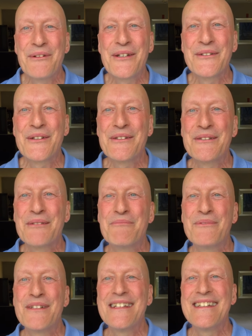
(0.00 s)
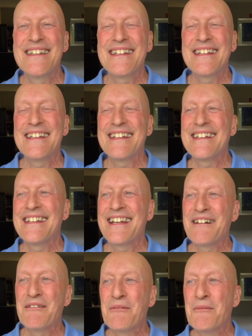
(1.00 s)
Return to breathing in and
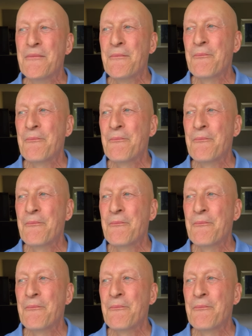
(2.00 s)
out,